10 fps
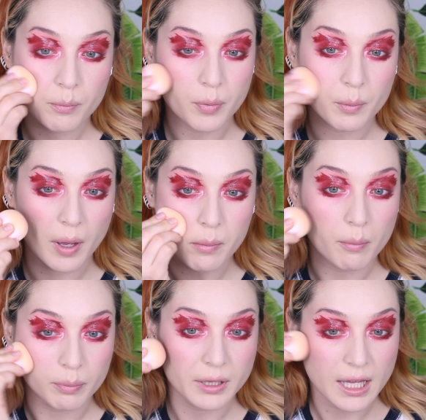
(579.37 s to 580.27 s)
but by
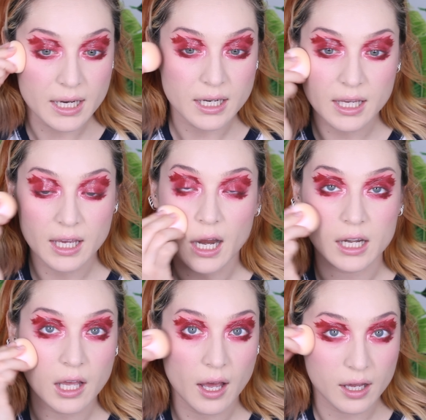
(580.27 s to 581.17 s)
blending it
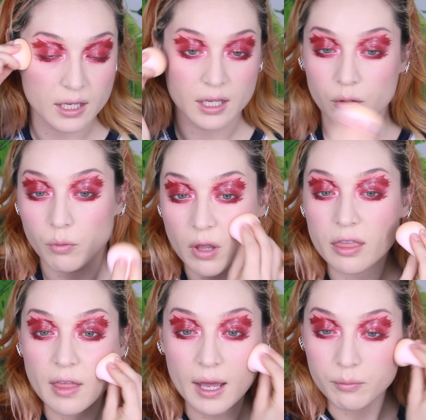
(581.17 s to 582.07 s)
and cutting it
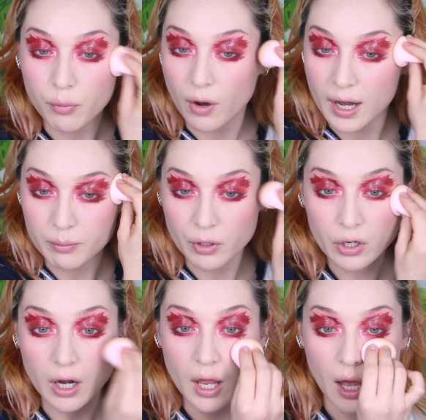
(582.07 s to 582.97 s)
with that primer,